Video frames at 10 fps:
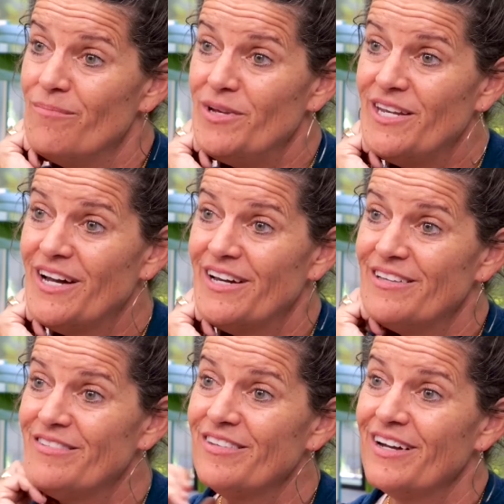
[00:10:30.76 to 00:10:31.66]

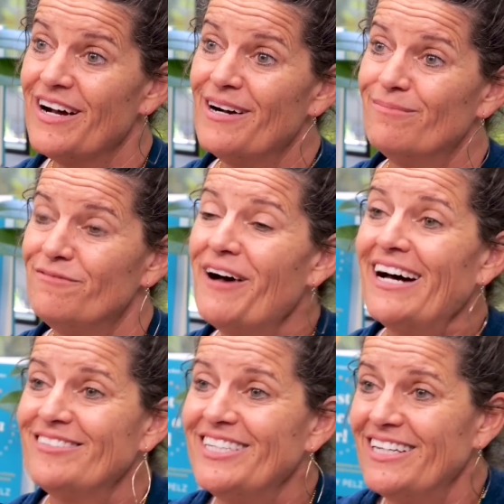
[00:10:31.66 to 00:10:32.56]
because um,
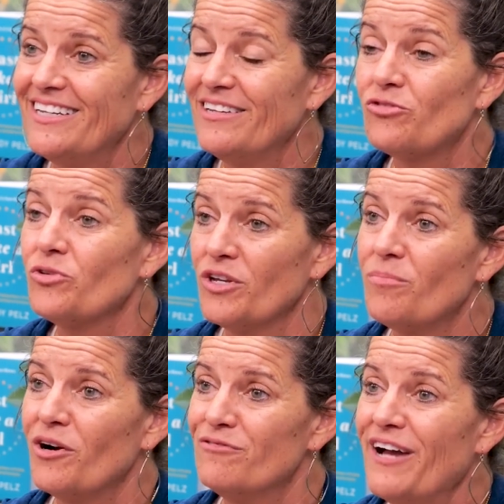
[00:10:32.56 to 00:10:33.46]
fasting is really
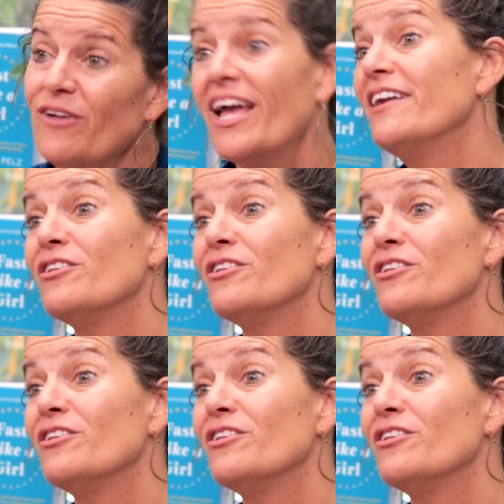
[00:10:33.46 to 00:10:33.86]
profound and